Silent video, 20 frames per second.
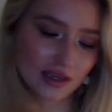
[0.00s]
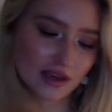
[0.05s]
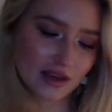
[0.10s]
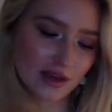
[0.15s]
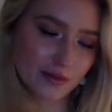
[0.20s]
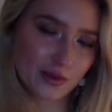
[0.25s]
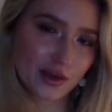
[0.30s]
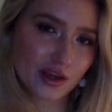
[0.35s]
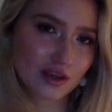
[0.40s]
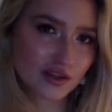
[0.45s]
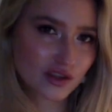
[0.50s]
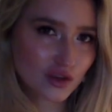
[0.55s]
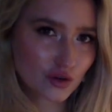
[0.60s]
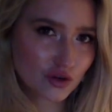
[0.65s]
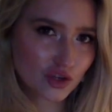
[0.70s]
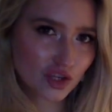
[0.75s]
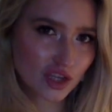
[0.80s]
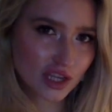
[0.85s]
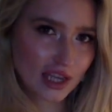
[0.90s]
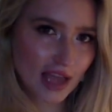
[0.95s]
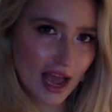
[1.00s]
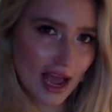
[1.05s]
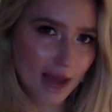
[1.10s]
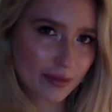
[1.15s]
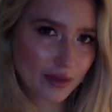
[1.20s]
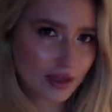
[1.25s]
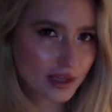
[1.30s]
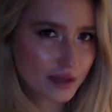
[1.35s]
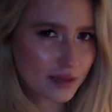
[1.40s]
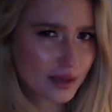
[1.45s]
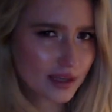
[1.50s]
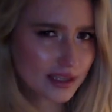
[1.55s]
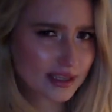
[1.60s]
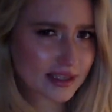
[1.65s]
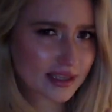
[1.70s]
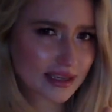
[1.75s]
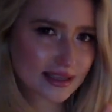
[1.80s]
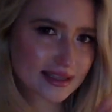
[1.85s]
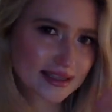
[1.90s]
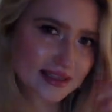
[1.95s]
Because usually I'm a little bit
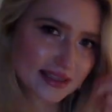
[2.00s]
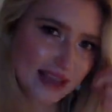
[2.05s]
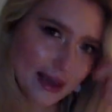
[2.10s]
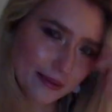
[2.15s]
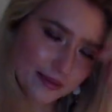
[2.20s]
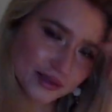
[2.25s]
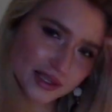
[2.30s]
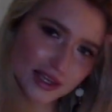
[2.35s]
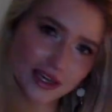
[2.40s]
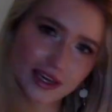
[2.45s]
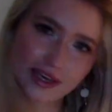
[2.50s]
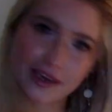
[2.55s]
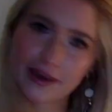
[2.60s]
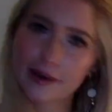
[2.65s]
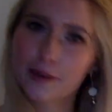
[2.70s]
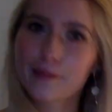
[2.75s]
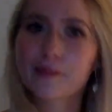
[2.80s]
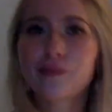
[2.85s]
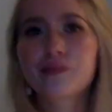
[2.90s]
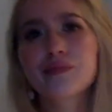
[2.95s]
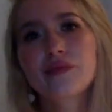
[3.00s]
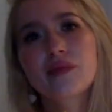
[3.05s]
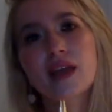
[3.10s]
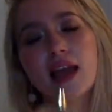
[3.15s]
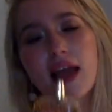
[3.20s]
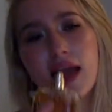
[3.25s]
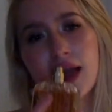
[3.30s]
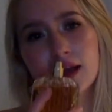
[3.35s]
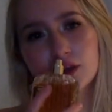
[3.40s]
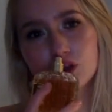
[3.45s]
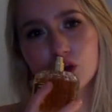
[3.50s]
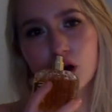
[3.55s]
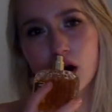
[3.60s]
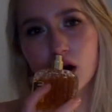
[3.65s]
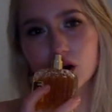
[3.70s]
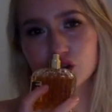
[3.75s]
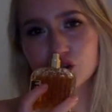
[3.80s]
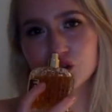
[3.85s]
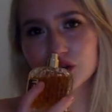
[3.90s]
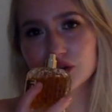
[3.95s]
skeptic and
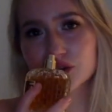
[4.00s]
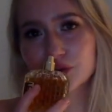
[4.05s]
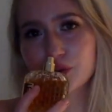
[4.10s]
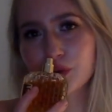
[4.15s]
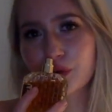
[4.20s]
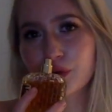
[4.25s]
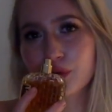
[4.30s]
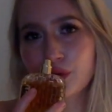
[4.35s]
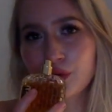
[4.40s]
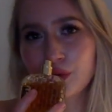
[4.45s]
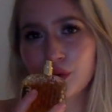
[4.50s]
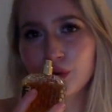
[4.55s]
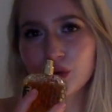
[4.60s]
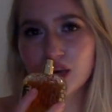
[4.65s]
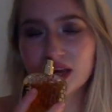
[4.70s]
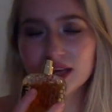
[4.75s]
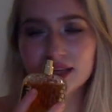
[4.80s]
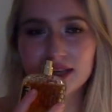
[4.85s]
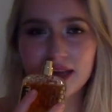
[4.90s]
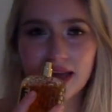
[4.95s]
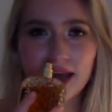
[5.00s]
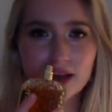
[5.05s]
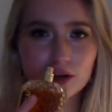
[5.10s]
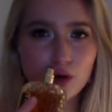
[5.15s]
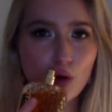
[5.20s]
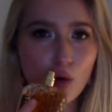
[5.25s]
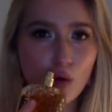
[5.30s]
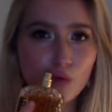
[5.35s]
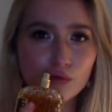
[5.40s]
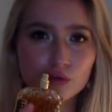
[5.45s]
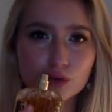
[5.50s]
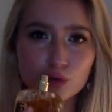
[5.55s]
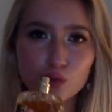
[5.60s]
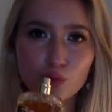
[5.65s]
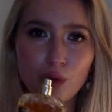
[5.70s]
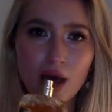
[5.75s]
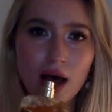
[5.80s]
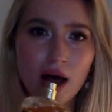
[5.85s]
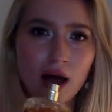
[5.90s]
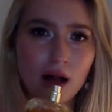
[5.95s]
cautious with oud. It can
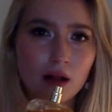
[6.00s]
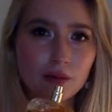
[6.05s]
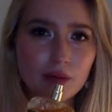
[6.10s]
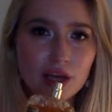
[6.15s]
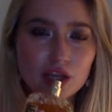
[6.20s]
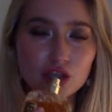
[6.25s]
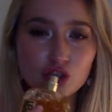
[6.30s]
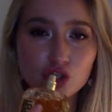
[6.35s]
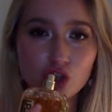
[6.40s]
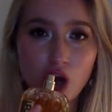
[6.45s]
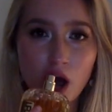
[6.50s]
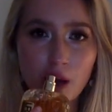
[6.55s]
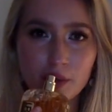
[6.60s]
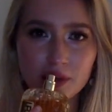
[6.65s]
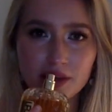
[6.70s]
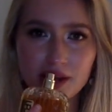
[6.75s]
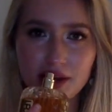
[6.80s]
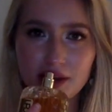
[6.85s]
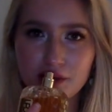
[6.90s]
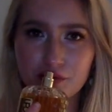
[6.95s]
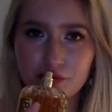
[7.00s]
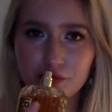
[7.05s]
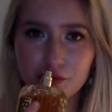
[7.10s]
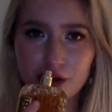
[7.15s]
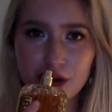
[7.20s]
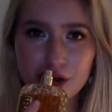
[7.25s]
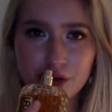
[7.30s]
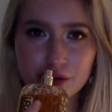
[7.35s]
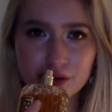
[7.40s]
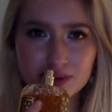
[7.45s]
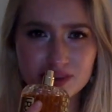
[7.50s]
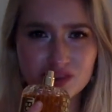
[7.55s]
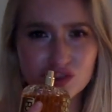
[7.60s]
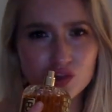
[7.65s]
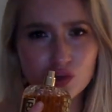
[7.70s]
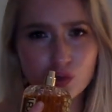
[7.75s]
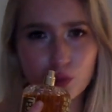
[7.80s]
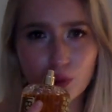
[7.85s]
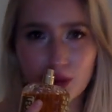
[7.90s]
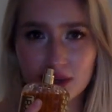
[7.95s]
overwhelm and dominate a fragrance
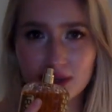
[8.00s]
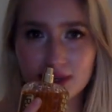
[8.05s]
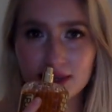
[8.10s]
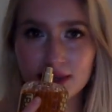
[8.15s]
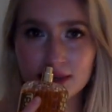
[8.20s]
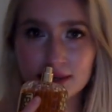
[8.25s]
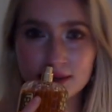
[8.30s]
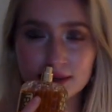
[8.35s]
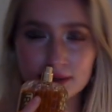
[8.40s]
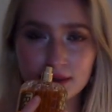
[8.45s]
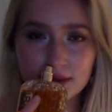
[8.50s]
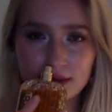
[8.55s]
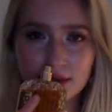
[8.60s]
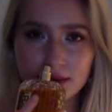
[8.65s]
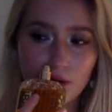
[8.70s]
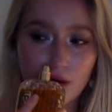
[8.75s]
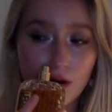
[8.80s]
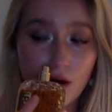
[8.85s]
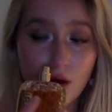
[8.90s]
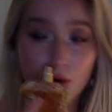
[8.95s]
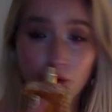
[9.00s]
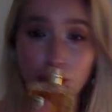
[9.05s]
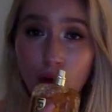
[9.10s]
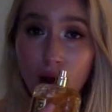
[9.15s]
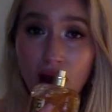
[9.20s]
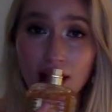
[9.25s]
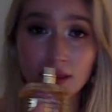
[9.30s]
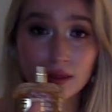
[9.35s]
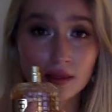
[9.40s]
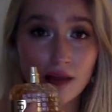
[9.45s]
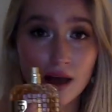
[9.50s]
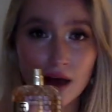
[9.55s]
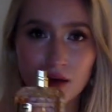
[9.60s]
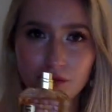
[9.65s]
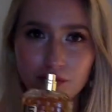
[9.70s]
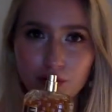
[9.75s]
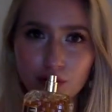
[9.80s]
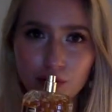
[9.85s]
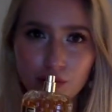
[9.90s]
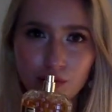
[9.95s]
quite easily. Although I
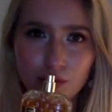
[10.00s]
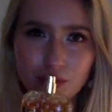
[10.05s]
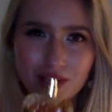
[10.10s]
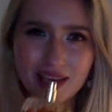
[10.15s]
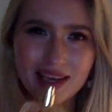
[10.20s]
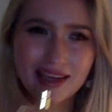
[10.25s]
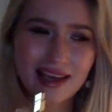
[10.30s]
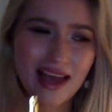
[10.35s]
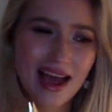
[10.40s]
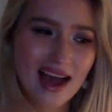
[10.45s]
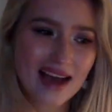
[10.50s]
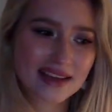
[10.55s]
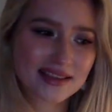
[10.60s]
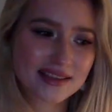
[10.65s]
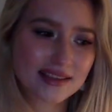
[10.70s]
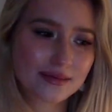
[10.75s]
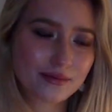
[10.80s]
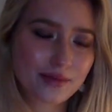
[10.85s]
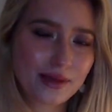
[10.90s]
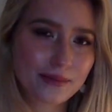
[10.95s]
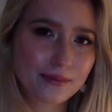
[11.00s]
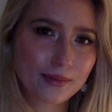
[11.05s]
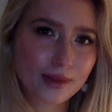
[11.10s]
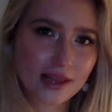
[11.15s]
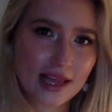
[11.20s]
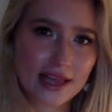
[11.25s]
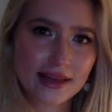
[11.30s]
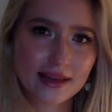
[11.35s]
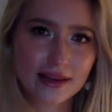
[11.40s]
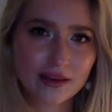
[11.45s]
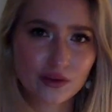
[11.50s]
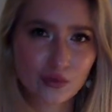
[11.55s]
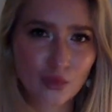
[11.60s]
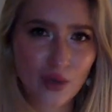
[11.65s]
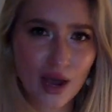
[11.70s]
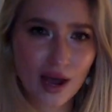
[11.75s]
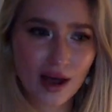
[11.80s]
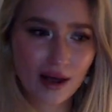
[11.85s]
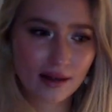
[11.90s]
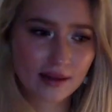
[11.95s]
love oud, it has to be blended
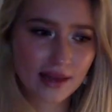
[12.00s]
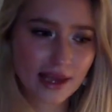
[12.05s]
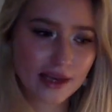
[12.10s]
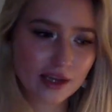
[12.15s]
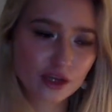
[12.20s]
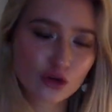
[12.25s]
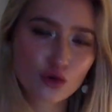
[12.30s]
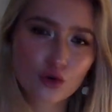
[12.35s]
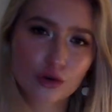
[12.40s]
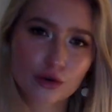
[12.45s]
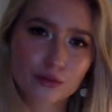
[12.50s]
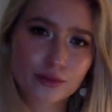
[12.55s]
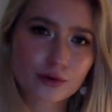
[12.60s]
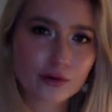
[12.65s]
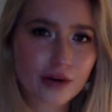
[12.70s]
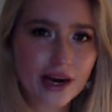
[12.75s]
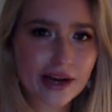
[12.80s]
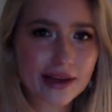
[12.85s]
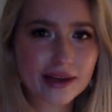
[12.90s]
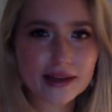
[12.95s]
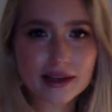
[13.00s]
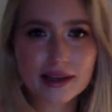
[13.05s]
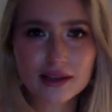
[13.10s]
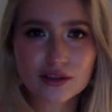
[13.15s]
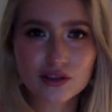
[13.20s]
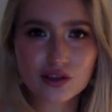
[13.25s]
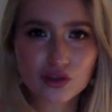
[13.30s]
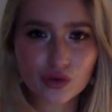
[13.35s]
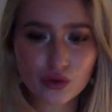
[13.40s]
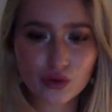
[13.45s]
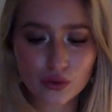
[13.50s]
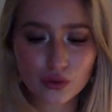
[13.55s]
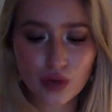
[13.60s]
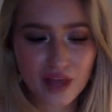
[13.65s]
well and incorporated into